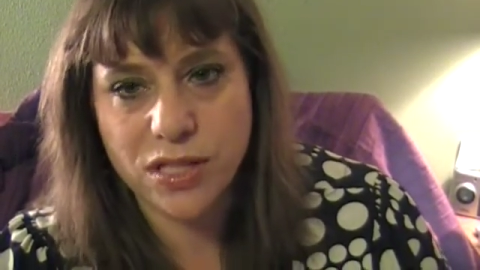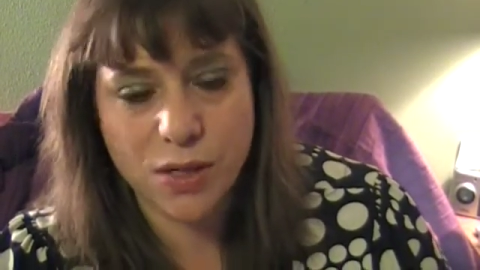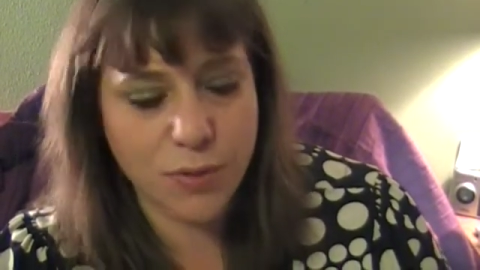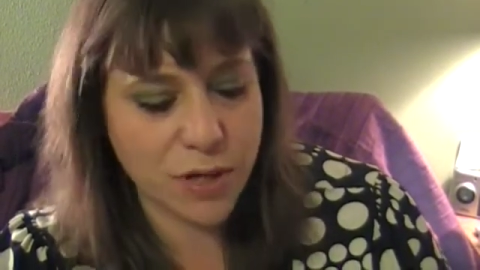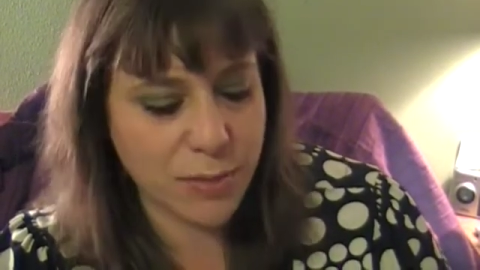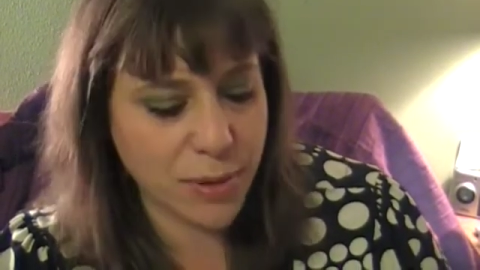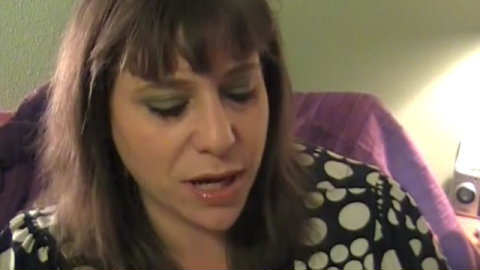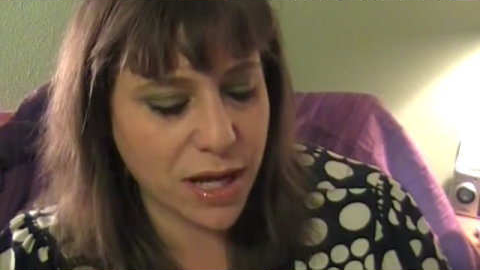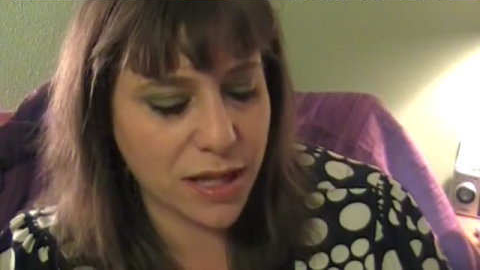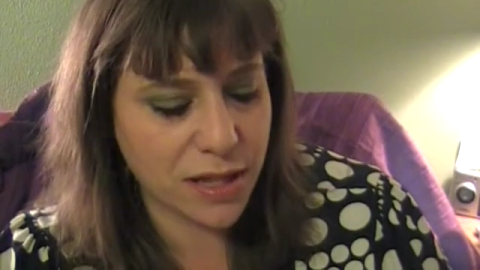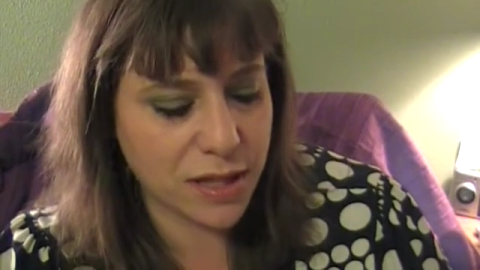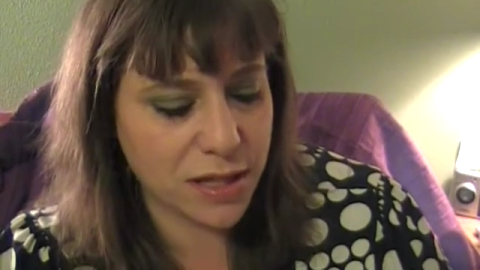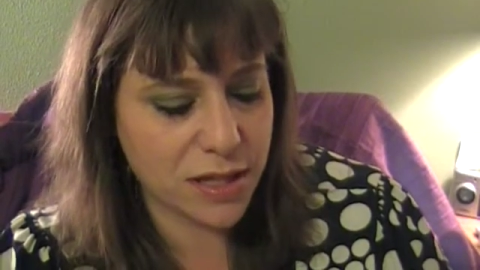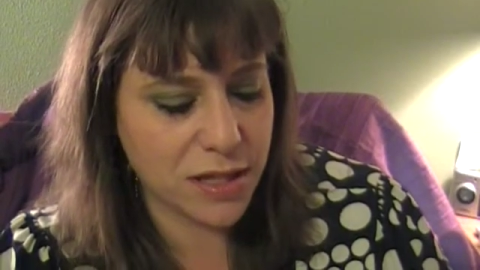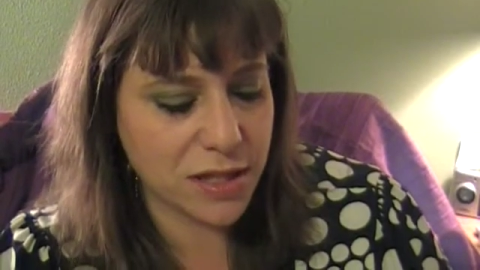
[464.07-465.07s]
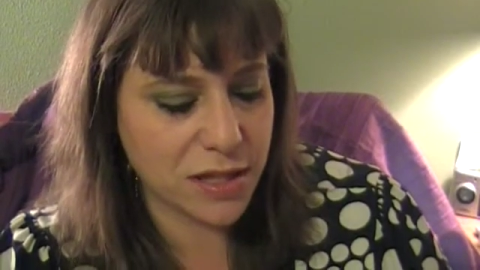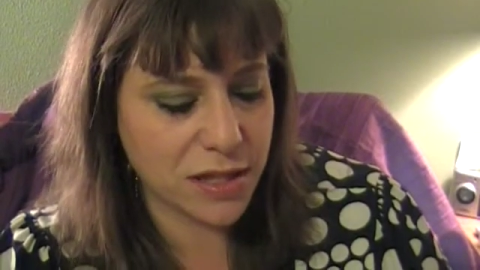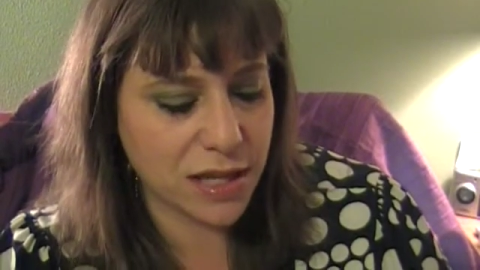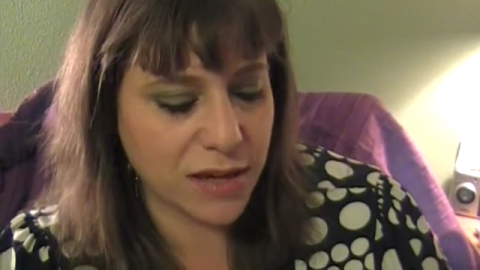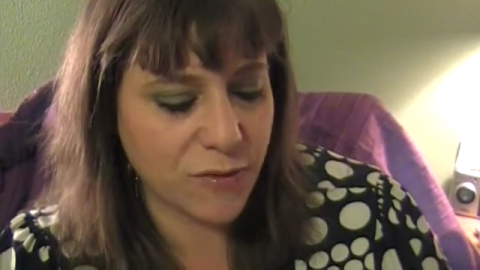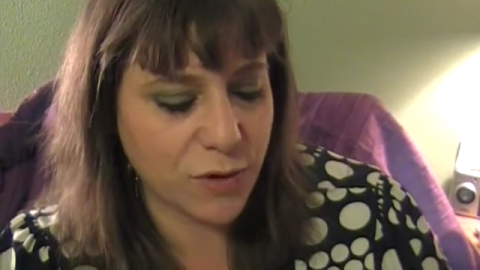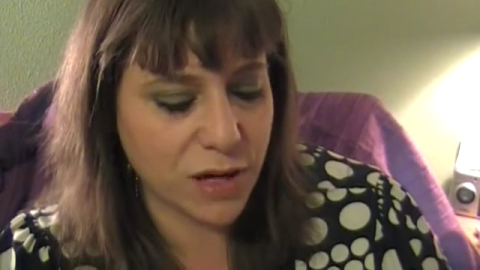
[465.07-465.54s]
I would have bought the
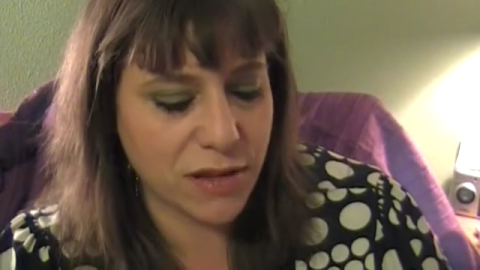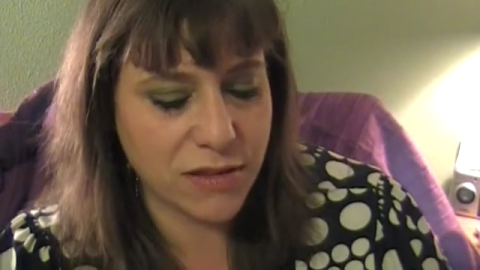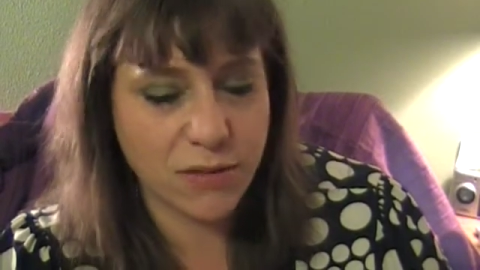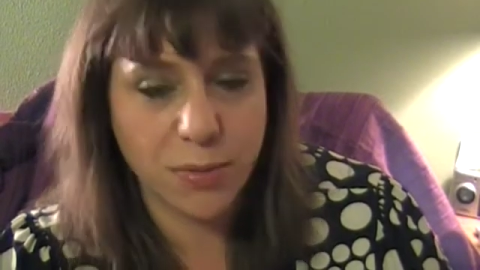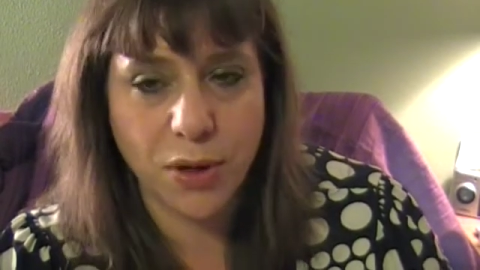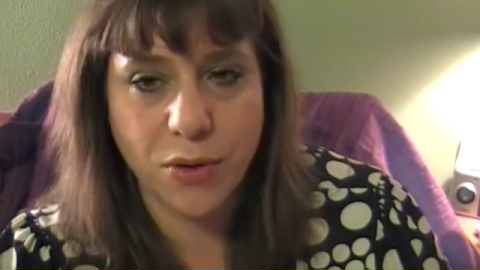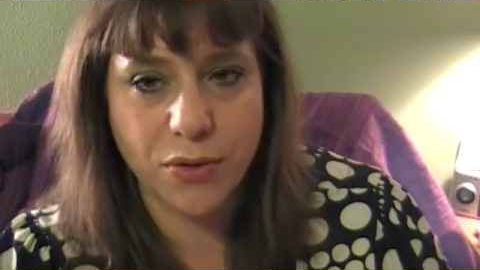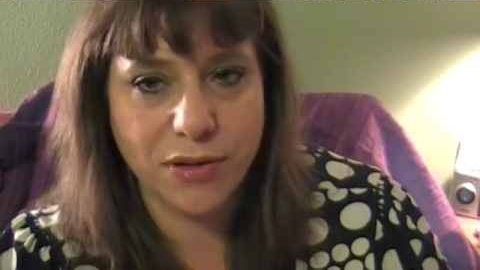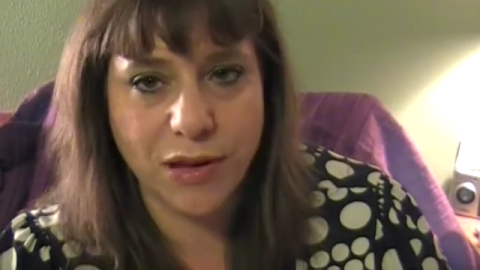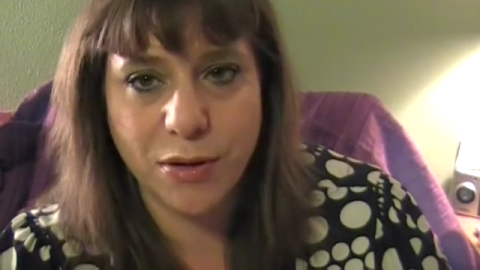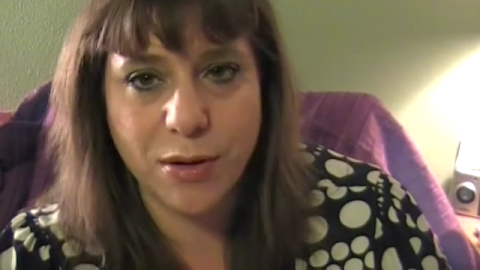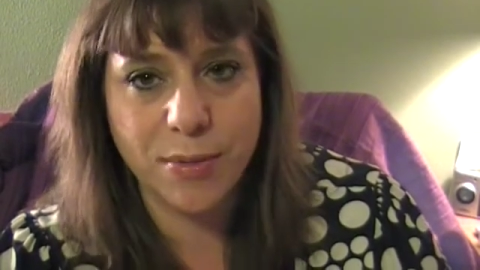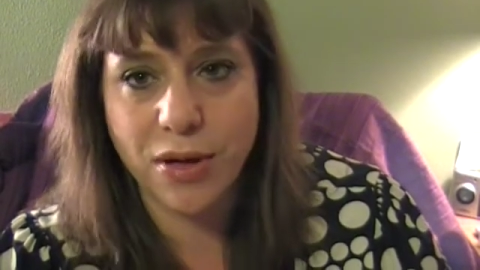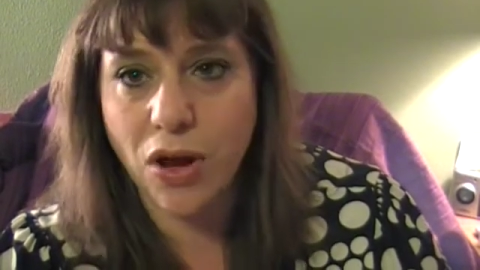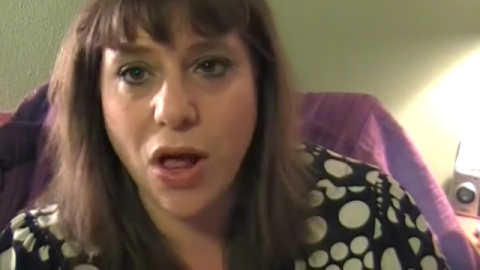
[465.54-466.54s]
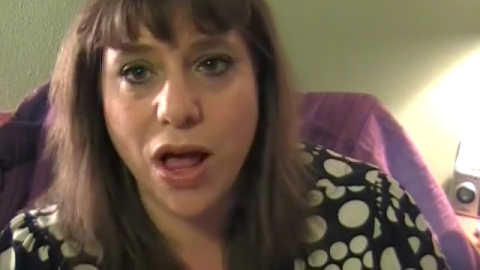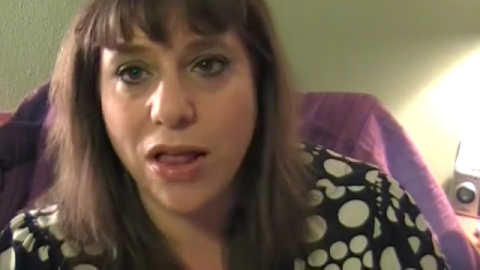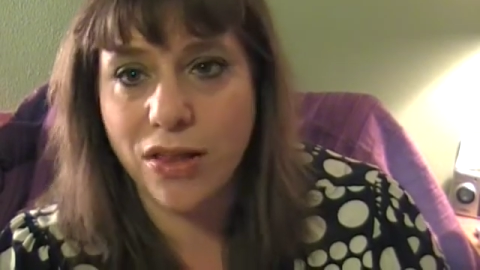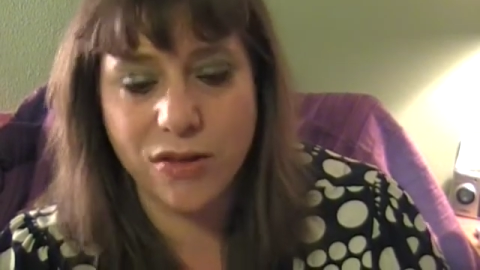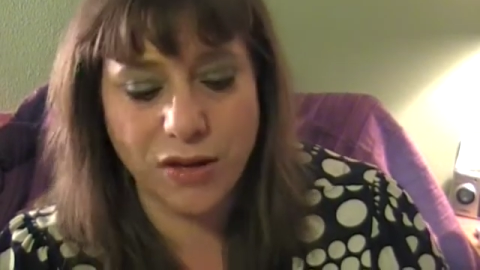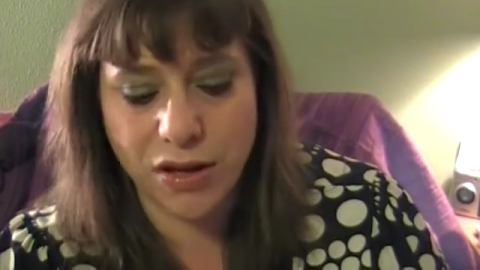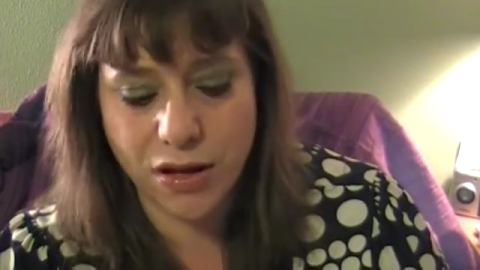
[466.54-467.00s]
They've One in Smokes. I would have bought
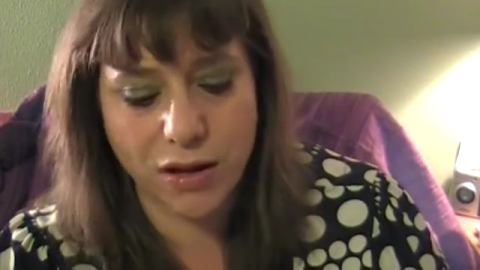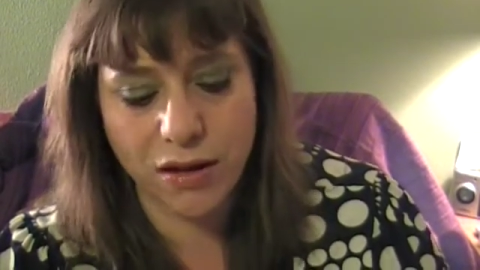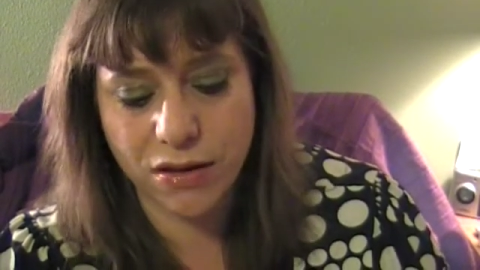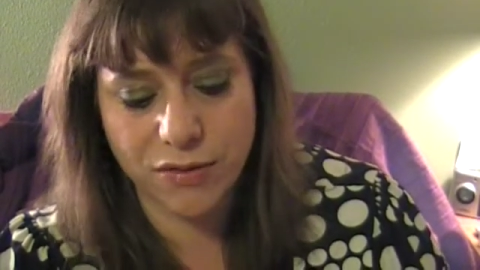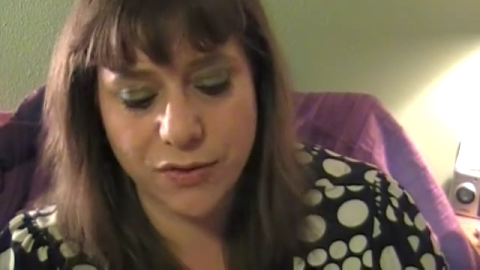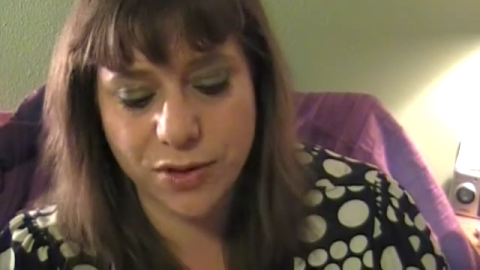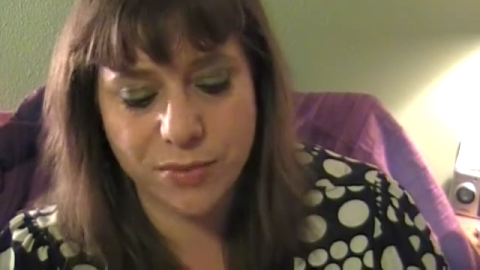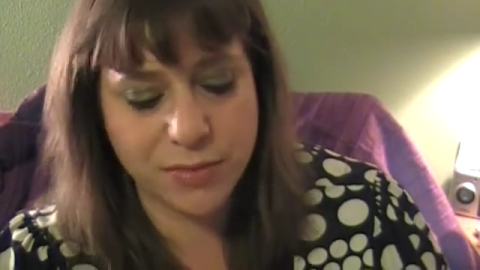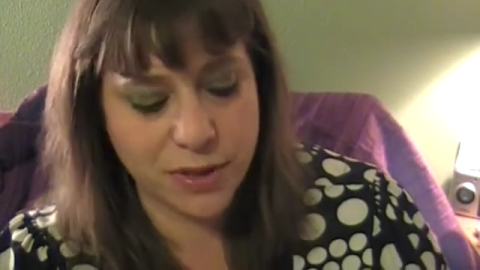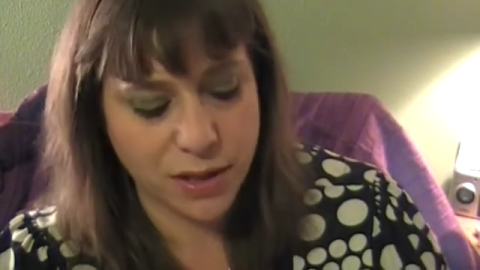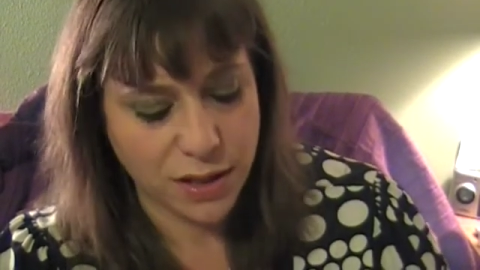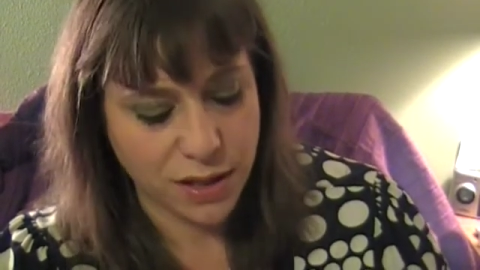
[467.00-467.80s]
all, all of them.